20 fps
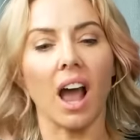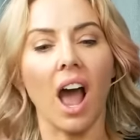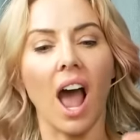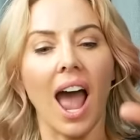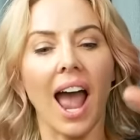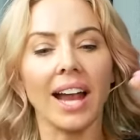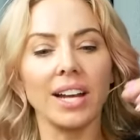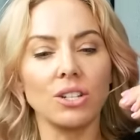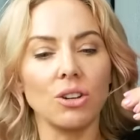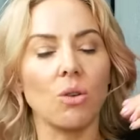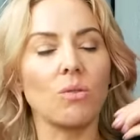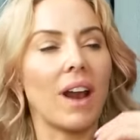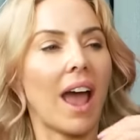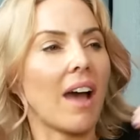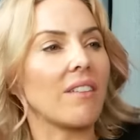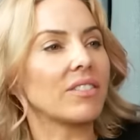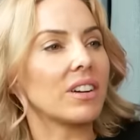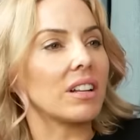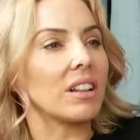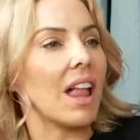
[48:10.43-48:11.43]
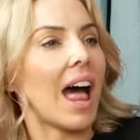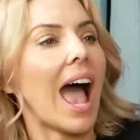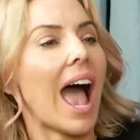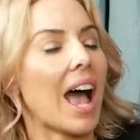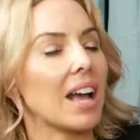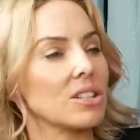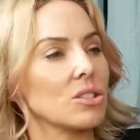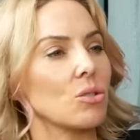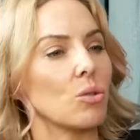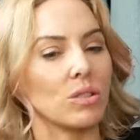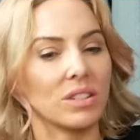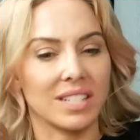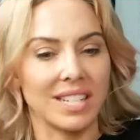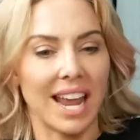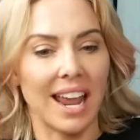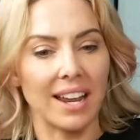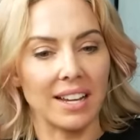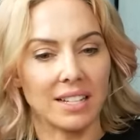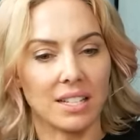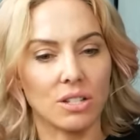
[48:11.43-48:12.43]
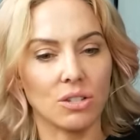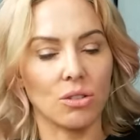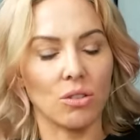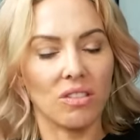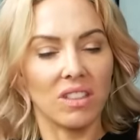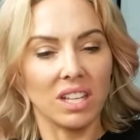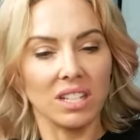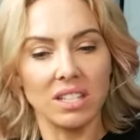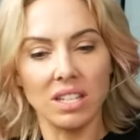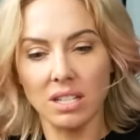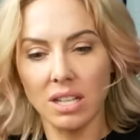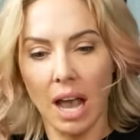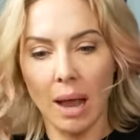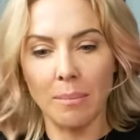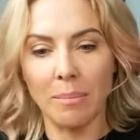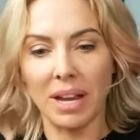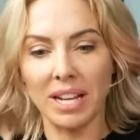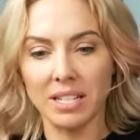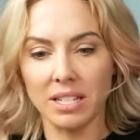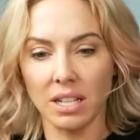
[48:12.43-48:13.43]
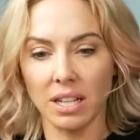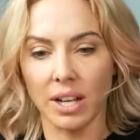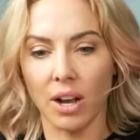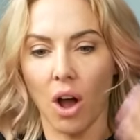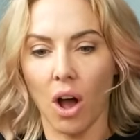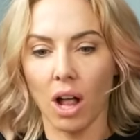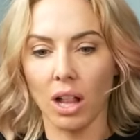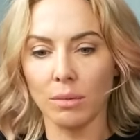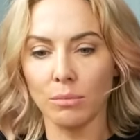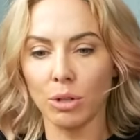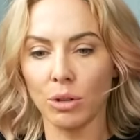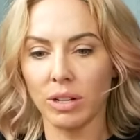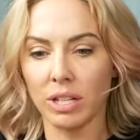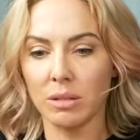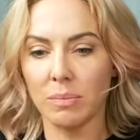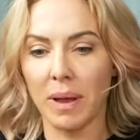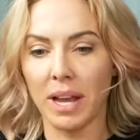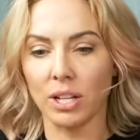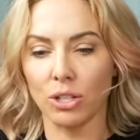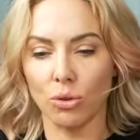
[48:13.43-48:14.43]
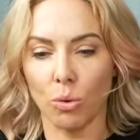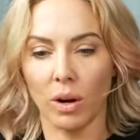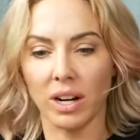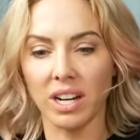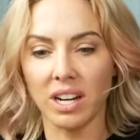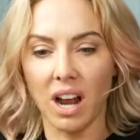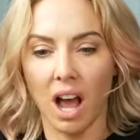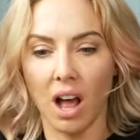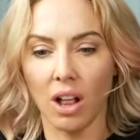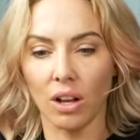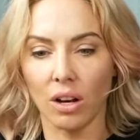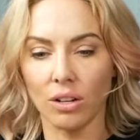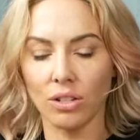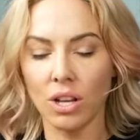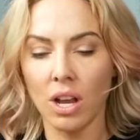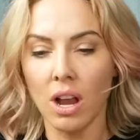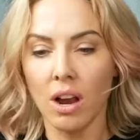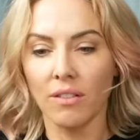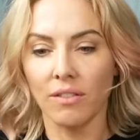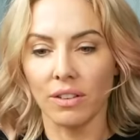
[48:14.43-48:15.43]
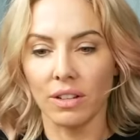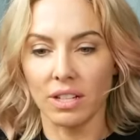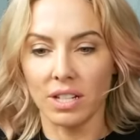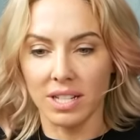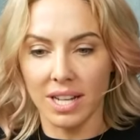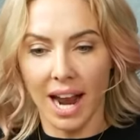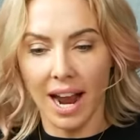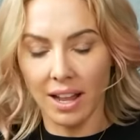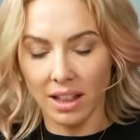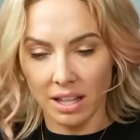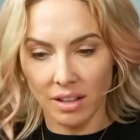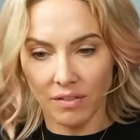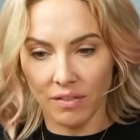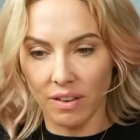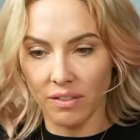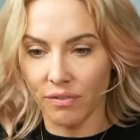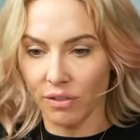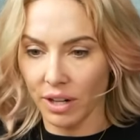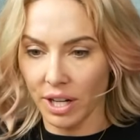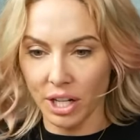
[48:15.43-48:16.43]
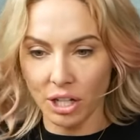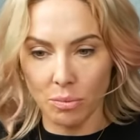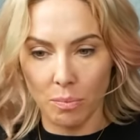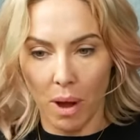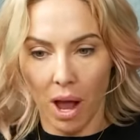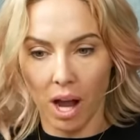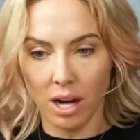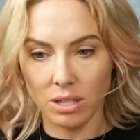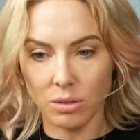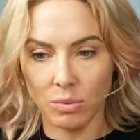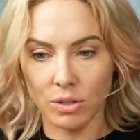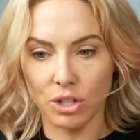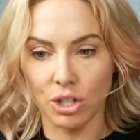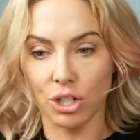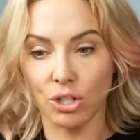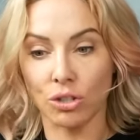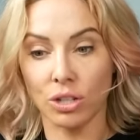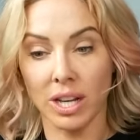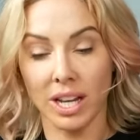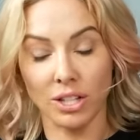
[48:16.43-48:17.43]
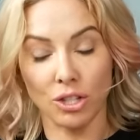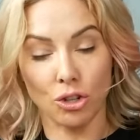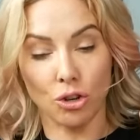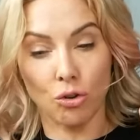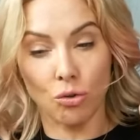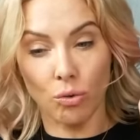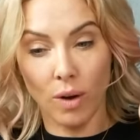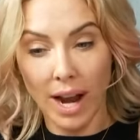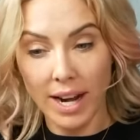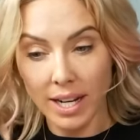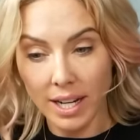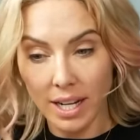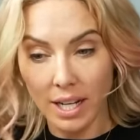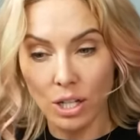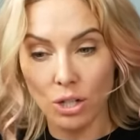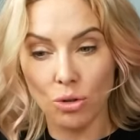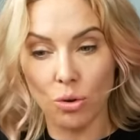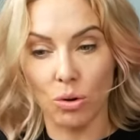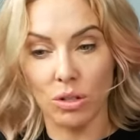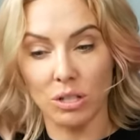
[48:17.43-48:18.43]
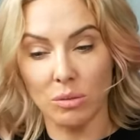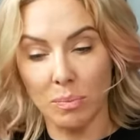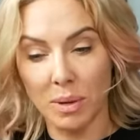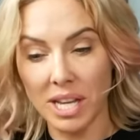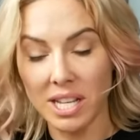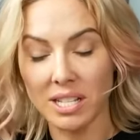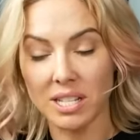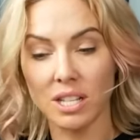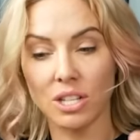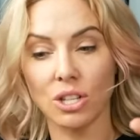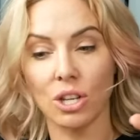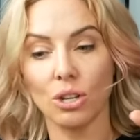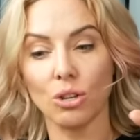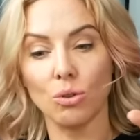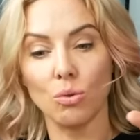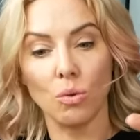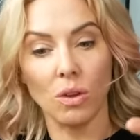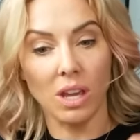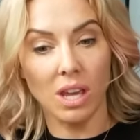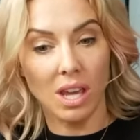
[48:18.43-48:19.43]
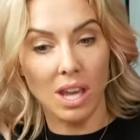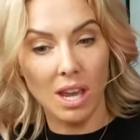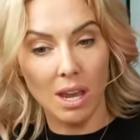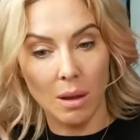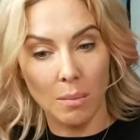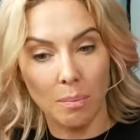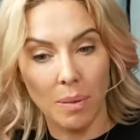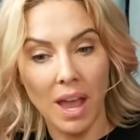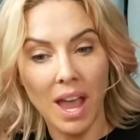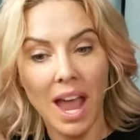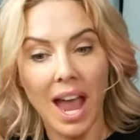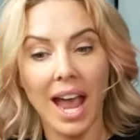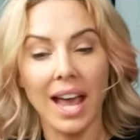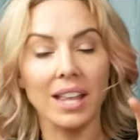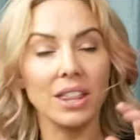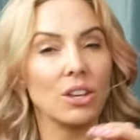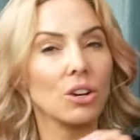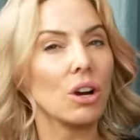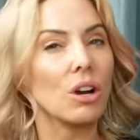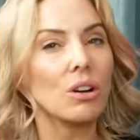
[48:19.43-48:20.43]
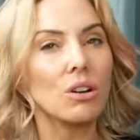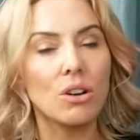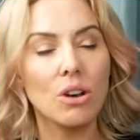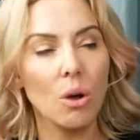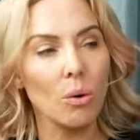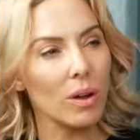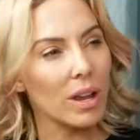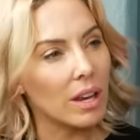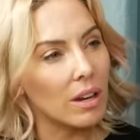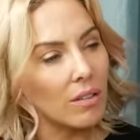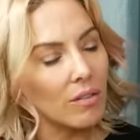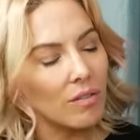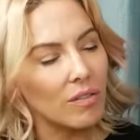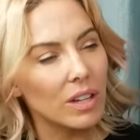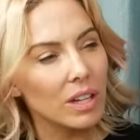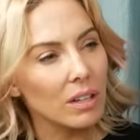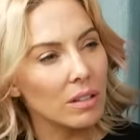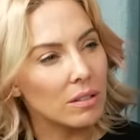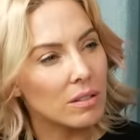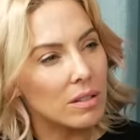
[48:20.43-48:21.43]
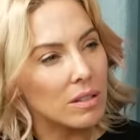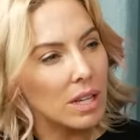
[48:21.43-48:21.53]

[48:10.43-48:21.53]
I don't have class or taste. So this is, I'm basically, all I'm doing is paying $20 for the styling fee for each box, which gets credited towards pieces you keep, and there are no hidden fees.